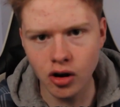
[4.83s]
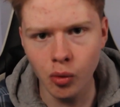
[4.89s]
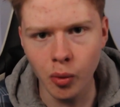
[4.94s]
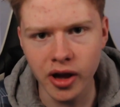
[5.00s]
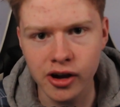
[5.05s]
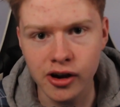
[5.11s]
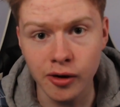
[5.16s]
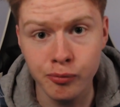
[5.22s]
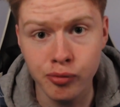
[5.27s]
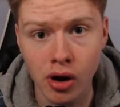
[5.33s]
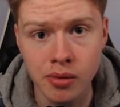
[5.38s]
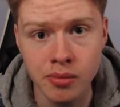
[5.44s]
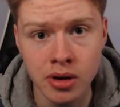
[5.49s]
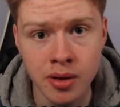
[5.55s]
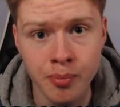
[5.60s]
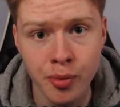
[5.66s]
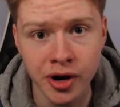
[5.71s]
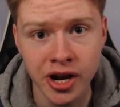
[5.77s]
week of Premier
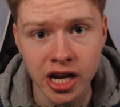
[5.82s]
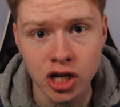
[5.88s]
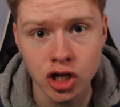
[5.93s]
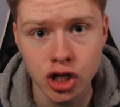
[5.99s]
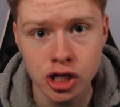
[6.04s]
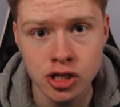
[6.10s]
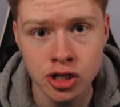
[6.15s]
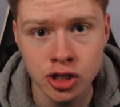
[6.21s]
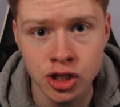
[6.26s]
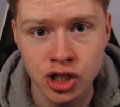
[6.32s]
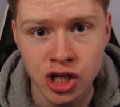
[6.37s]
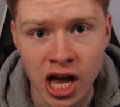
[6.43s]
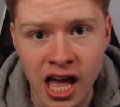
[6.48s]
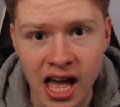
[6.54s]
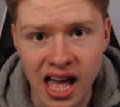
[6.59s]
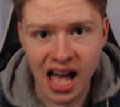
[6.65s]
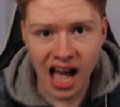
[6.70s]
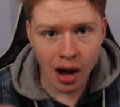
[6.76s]
League predictions,
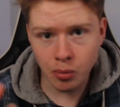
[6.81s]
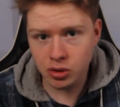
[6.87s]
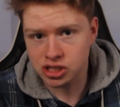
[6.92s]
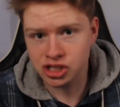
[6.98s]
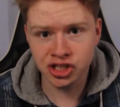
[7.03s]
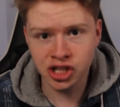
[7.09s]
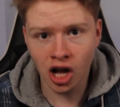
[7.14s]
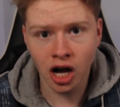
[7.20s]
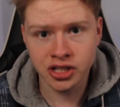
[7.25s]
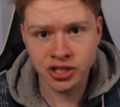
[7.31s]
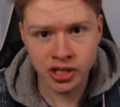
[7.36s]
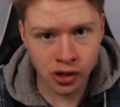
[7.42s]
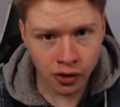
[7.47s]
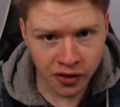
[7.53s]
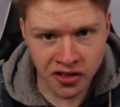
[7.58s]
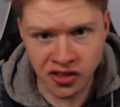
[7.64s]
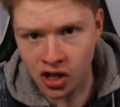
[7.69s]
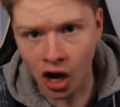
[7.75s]
and we're starting on
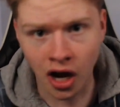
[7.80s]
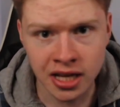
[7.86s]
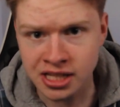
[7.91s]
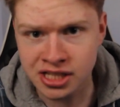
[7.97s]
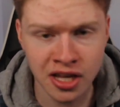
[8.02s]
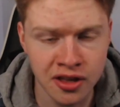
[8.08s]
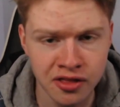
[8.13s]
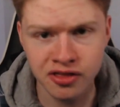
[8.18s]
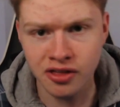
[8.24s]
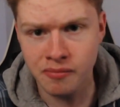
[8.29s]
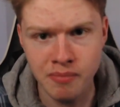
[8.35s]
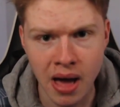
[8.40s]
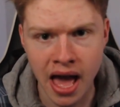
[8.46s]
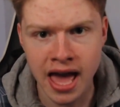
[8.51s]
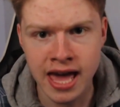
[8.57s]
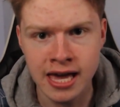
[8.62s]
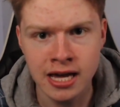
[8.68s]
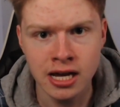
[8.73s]
the 19th of
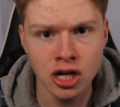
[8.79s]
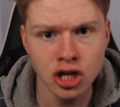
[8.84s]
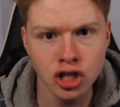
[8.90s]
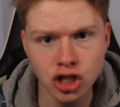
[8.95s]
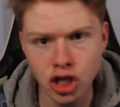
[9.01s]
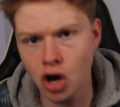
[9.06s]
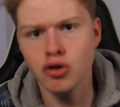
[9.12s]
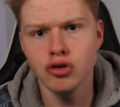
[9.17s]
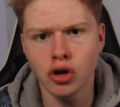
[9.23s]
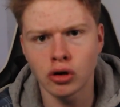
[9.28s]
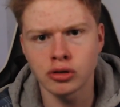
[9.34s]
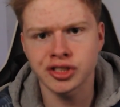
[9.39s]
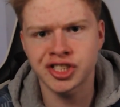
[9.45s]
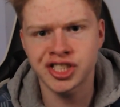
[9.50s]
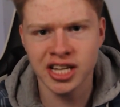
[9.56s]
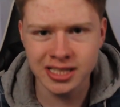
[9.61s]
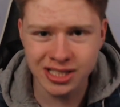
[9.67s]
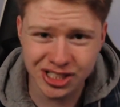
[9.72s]
May. No
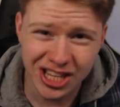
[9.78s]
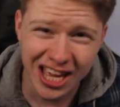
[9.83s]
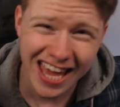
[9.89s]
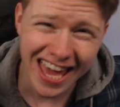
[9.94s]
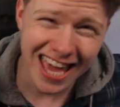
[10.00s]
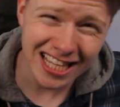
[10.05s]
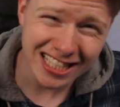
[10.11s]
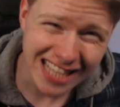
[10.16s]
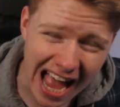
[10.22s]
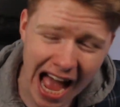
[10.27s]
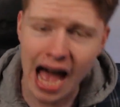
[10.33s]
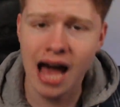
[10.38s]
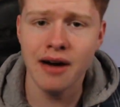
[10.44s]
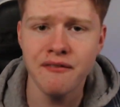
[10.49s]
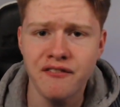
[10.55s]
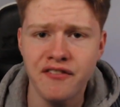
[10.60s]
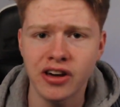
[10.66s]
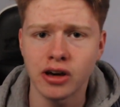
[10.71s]
nonsense, it's
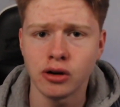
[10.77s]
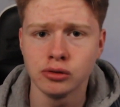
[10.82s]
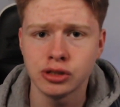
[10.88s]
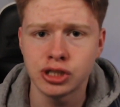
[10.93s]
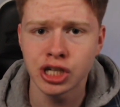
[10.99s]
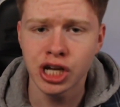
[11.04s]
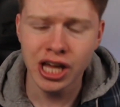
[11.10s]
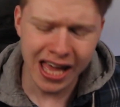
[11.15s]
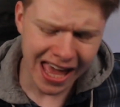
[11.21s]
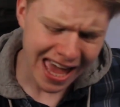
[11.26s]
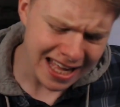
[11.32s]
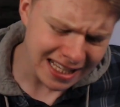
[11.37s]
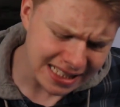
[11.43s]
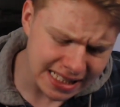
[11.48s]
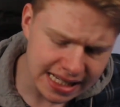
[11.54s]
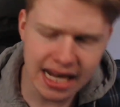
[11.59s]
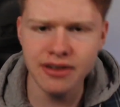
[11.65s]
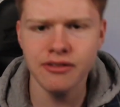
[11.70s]
Anfield,
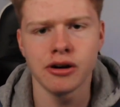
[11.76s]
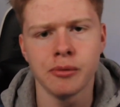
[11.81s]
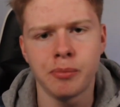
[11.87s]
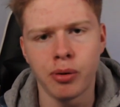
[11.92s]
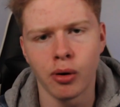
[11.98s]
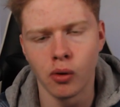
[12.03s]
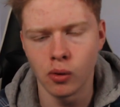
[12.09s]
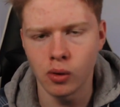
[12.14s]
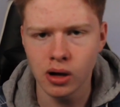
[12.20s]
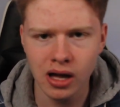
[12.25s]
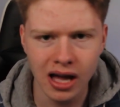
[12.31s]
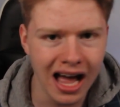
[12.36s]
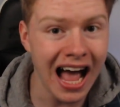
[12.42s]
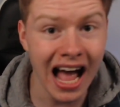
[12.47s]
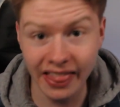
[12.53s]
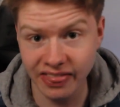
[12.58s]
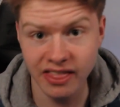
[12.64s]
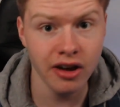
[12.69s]
it's Liverpool,
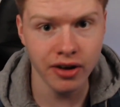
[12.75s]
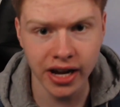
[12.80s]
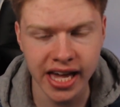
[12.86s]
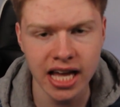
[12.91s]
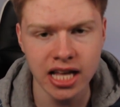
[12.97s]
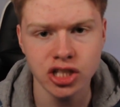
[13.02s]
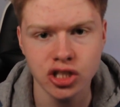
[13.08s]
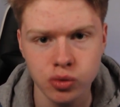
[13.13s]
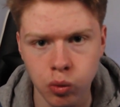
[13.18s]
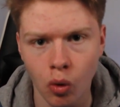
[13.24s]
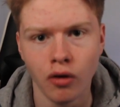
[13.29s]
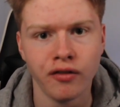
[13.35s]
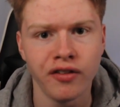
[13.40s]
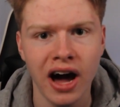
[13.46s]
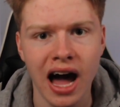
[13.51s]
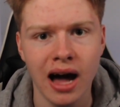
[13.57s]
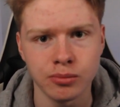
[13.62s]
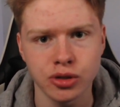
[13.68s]
and they're against
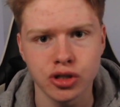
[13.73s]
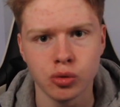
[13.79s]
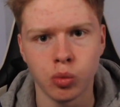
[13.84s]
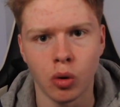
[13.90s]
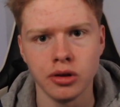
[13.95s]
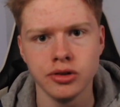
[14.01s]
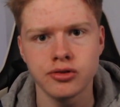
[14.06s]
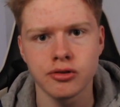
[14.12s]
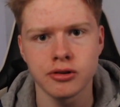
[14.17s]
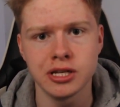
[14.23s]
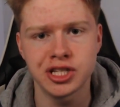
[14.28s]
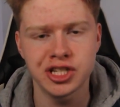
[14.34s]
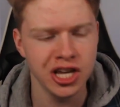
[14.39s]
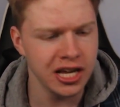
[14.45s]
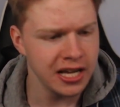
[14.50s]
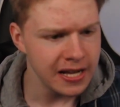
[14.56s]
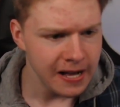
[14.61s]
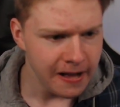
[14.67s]
Wolverhampton Wanderers.
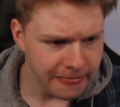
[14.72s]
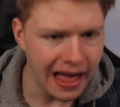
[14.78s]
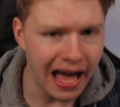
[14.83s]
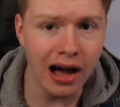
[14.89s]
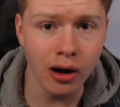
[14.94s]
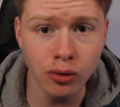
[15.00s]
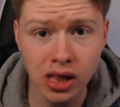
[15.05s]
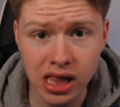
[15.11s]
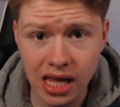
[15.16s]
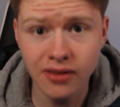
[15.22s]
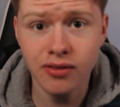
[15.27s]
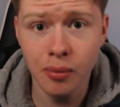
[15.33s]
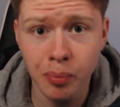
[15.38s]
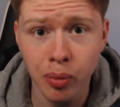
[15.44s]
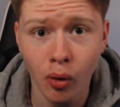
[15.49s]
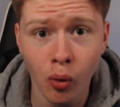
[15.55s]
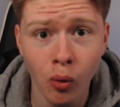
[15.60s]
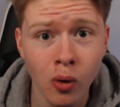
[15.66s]
Now
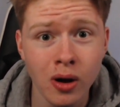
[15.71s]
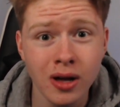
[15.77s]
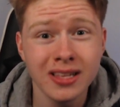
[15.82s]
Liverpool,